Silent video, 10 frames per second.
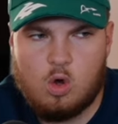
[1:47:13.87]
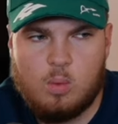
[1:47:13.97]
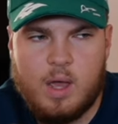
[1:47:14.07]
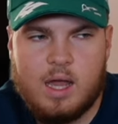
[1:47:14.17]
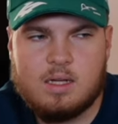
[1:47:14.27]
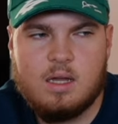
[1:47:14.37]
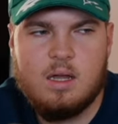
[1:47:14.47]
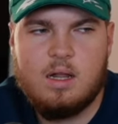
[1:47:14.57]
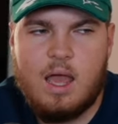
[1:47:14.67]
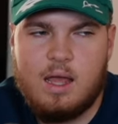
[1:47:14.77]
go back,
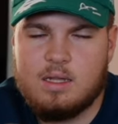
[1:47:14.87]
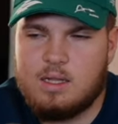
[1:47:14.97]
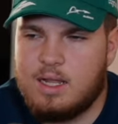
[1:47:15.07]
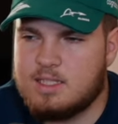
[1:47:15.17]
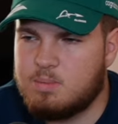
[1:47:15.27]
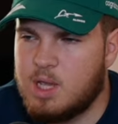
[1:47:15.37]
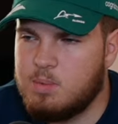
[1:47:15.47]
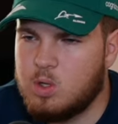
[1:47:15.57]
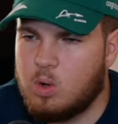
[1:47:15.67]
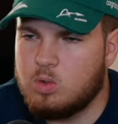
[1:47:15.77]
and let's
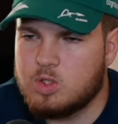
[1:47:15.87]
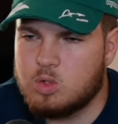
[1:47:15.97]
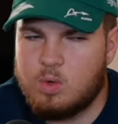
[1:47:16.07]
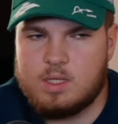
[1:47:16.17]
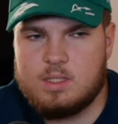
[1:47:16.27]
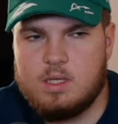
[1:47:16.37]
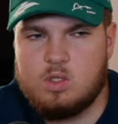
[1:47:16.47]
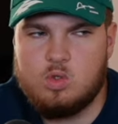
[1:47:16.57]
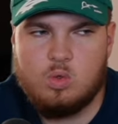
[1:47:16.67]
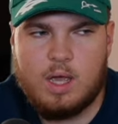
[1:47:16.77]
maybe also right here
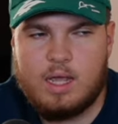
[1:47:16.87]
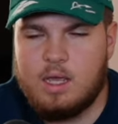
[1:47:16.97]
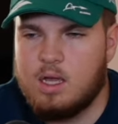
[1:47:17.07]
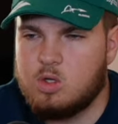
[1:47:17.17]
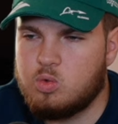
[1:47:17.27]
do a